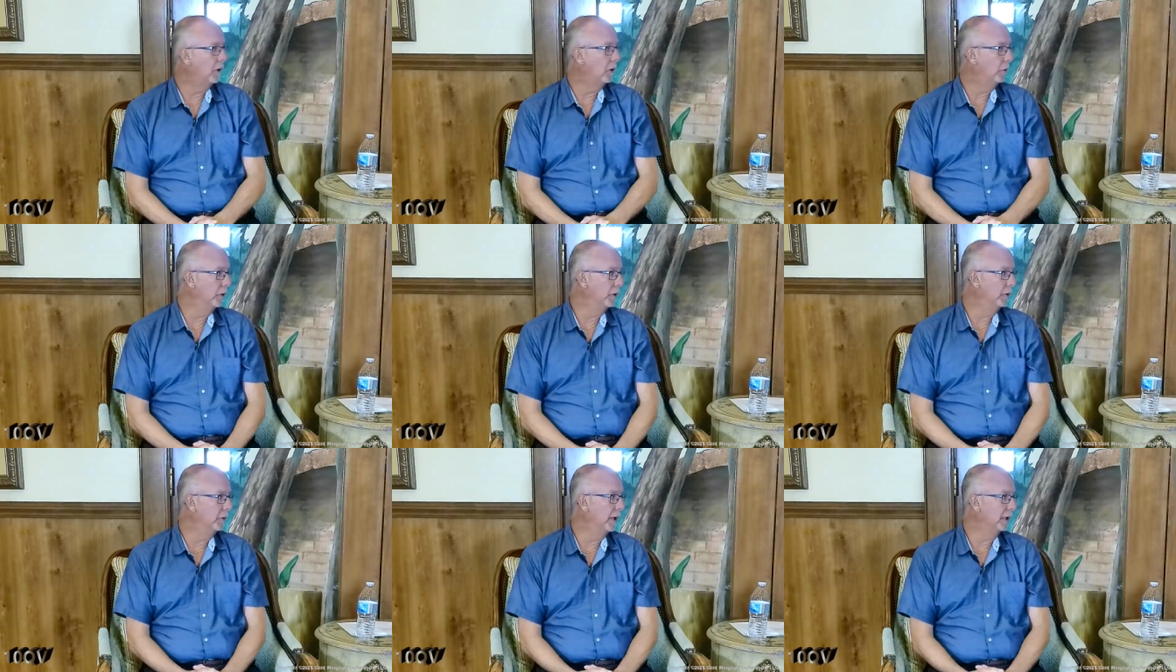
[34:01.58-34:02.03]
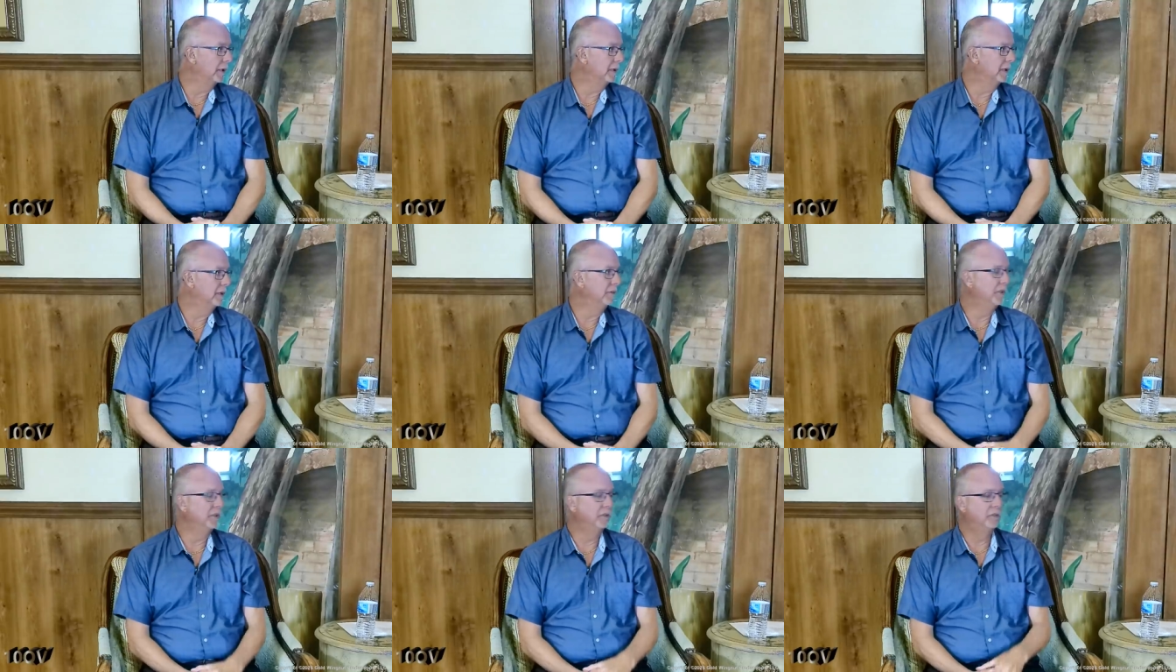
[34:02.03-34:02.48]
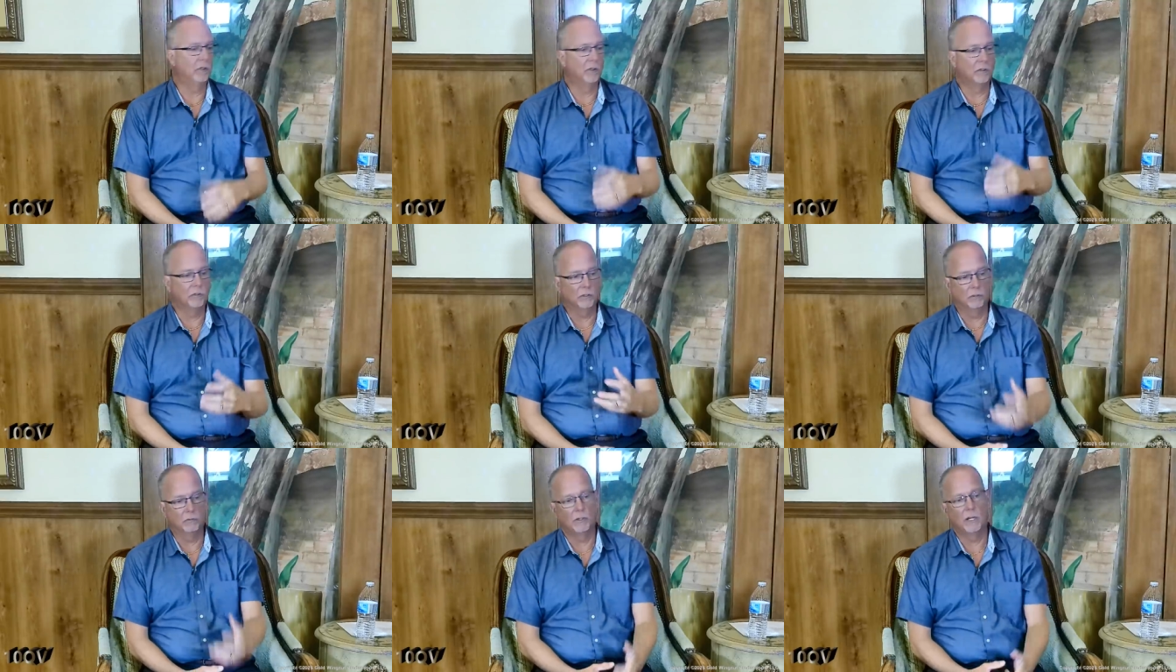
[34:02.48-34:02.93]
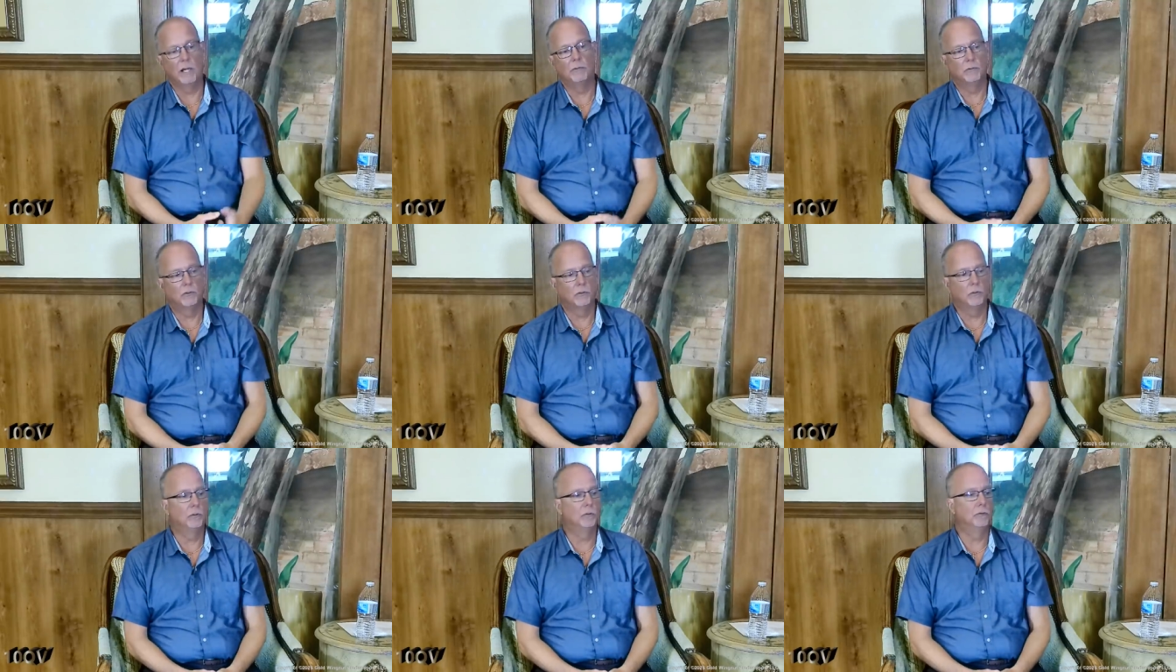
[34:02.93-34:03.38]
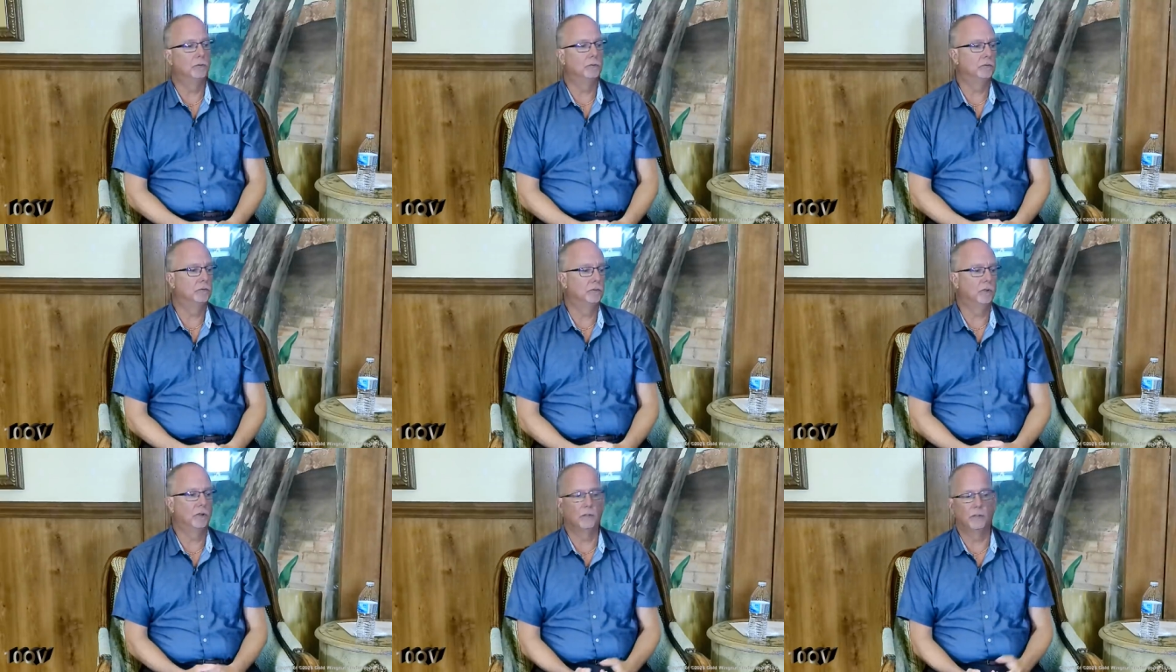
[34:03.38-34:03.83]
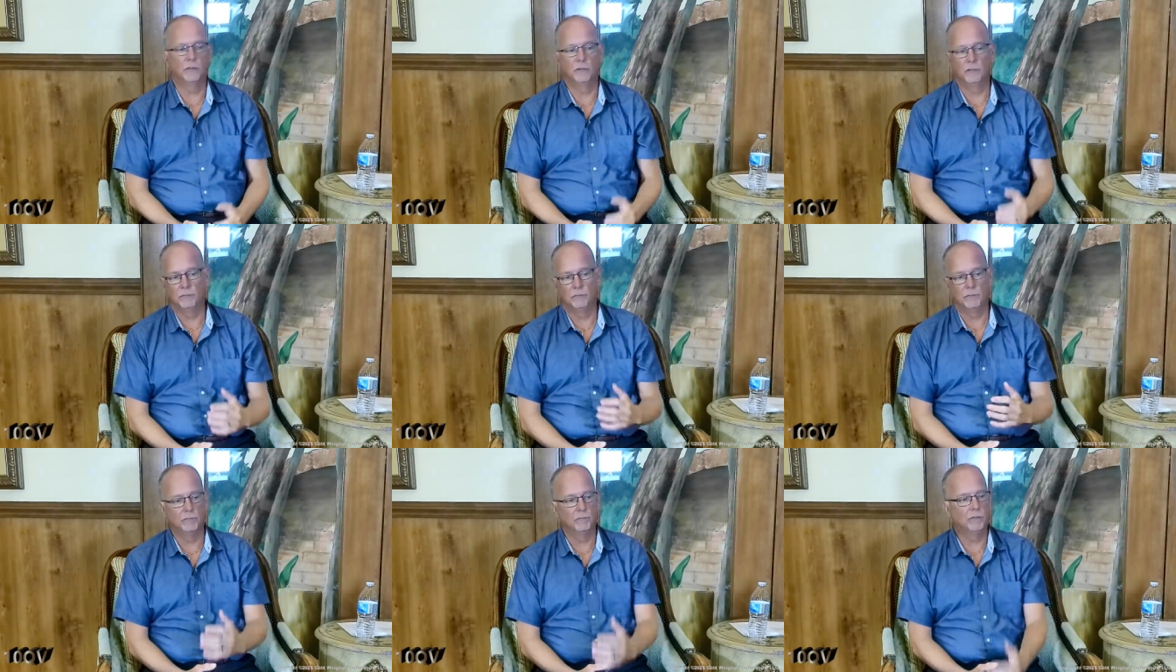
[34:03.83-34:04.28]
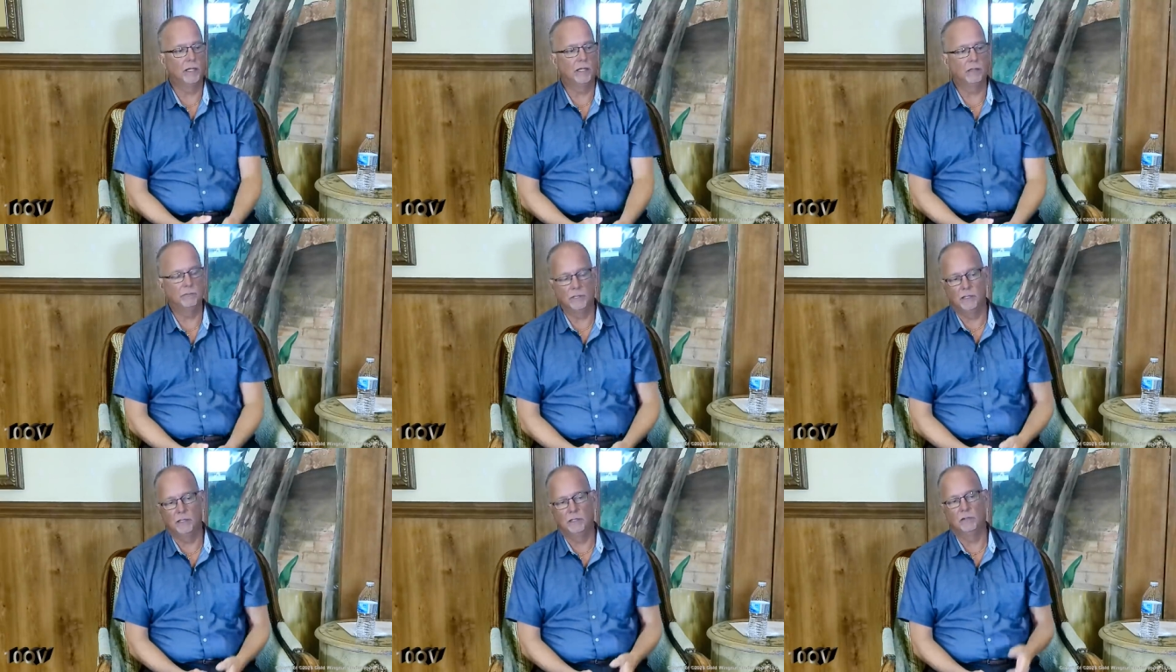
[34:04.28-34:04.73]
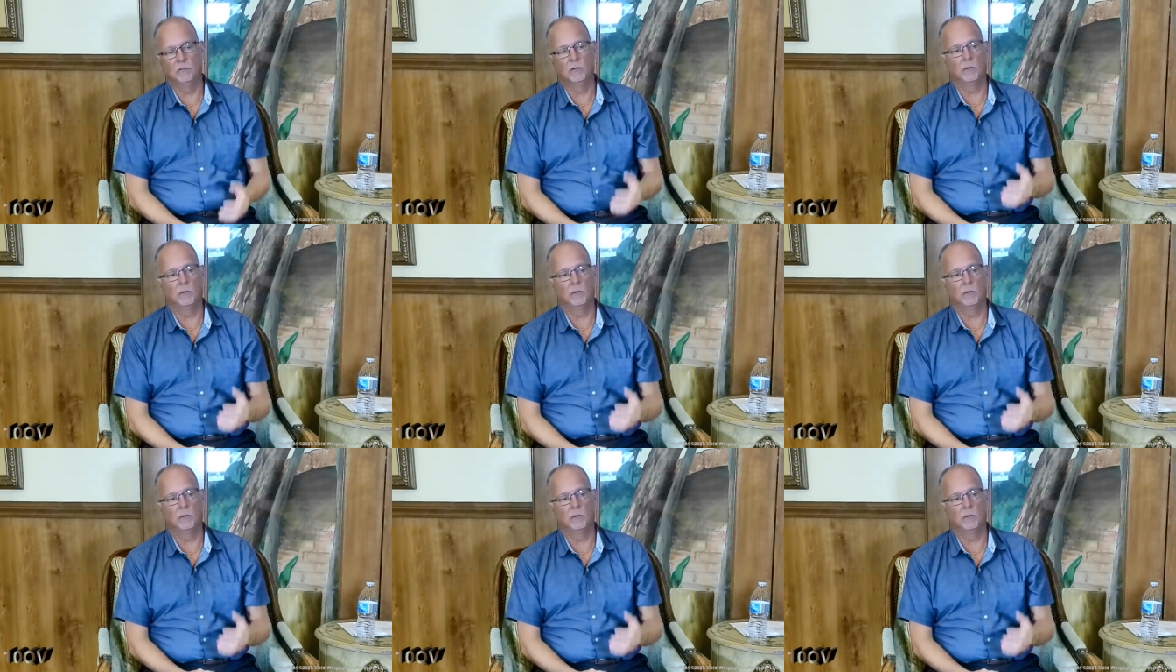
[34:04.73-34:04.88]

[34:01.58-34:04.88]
and winter activities, the arts and crafts shows, all the different 5Ks,